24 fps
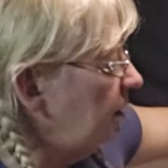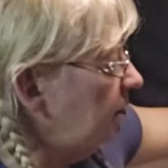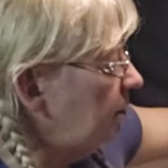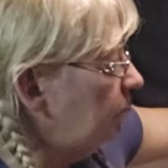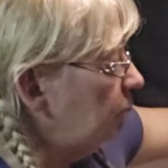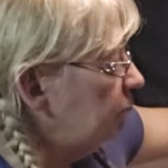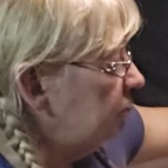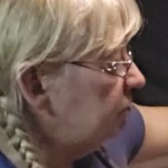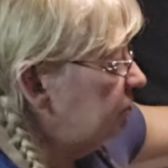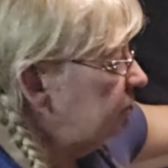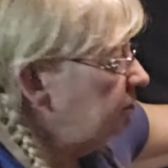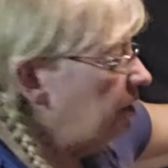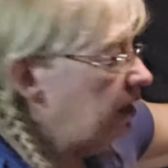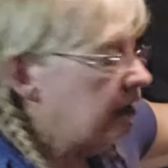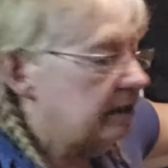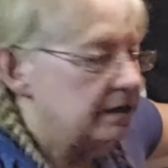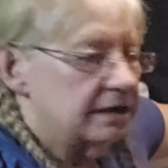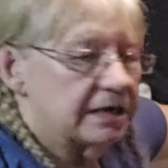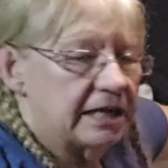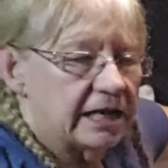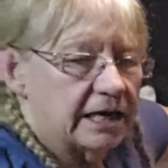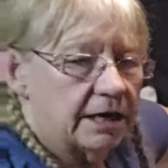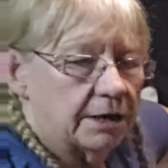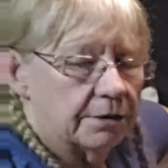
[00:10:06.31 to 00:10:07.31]
was not
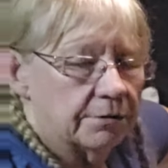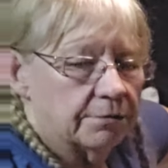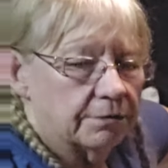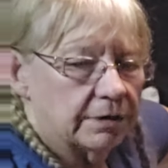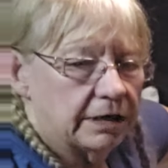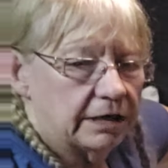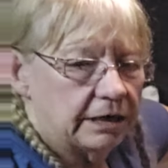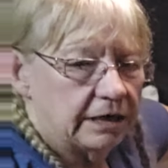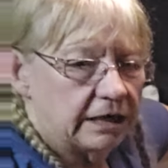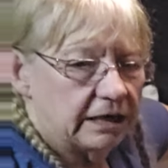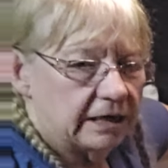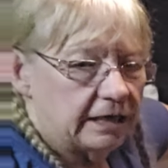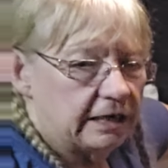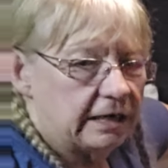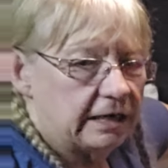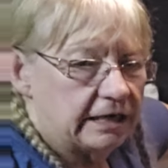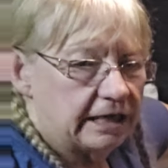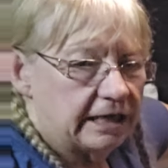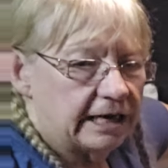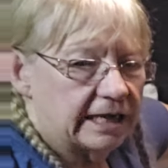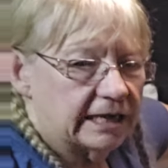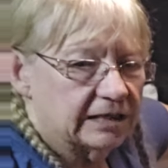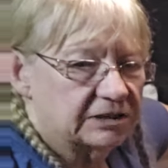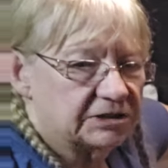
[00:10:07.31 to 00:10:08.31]
encountering any
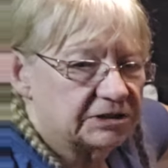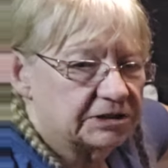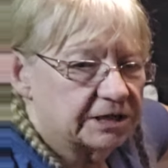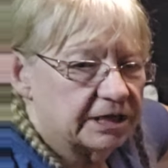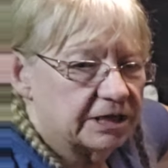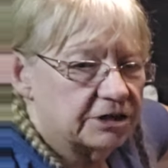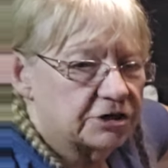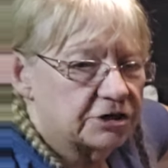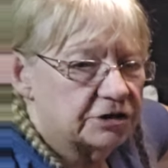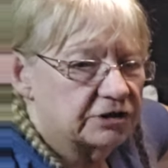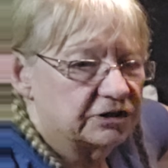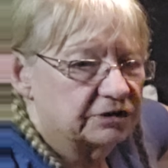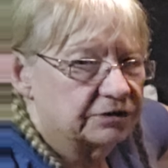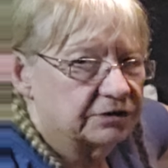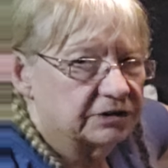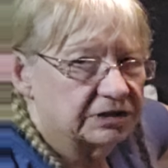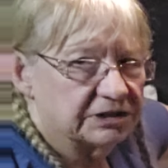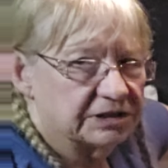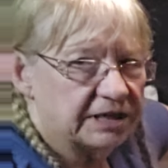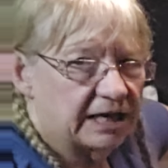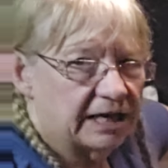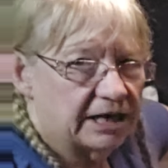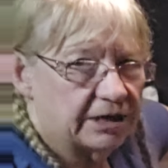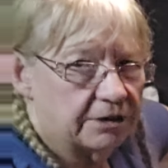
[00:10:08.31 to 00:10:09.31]
gas stations on the
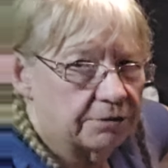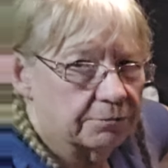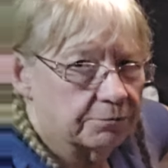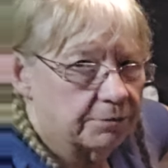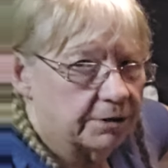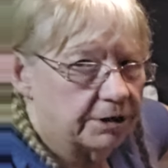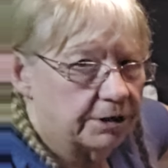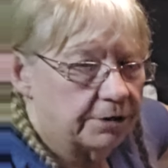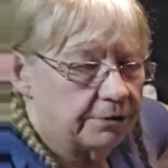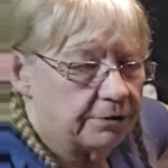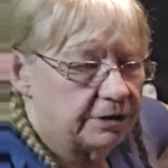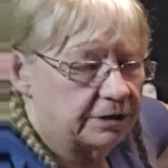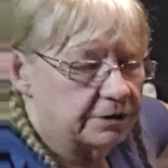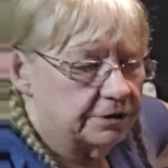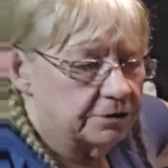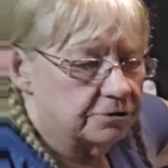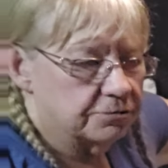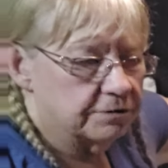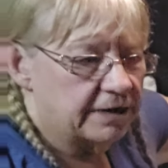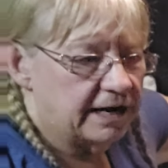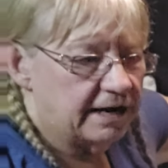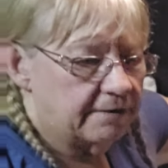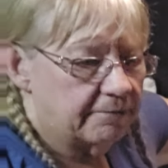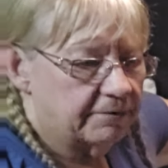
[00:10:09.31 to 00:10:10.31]
side of the road in the
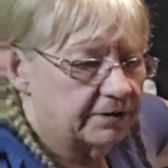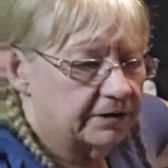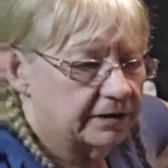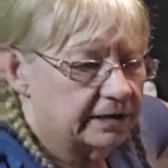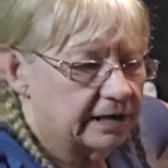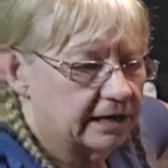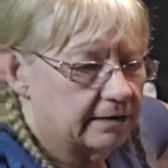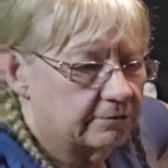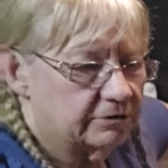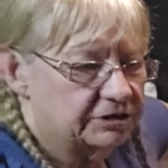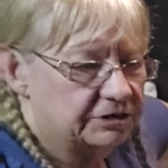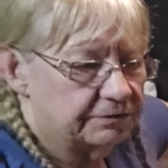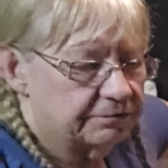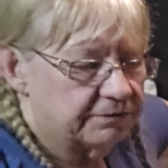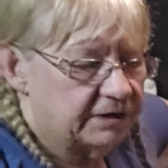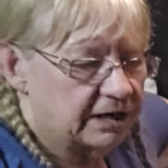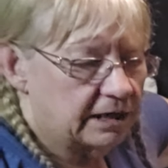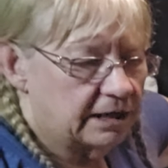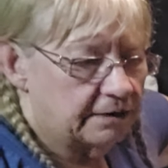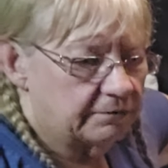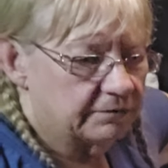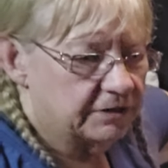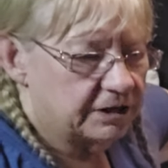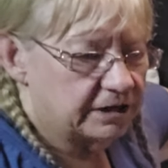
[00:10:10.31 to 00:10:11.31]
traffic that I was
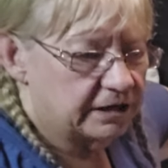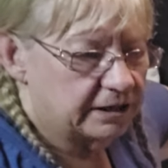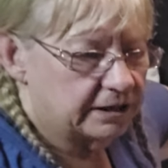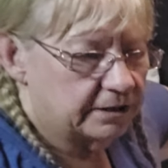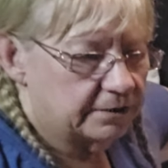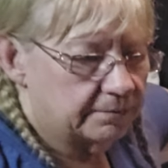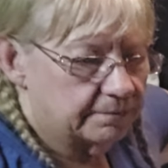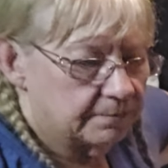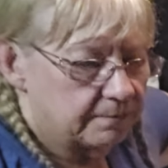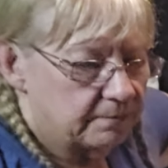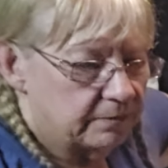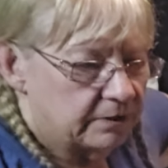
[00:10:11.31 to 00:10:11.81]
involved in.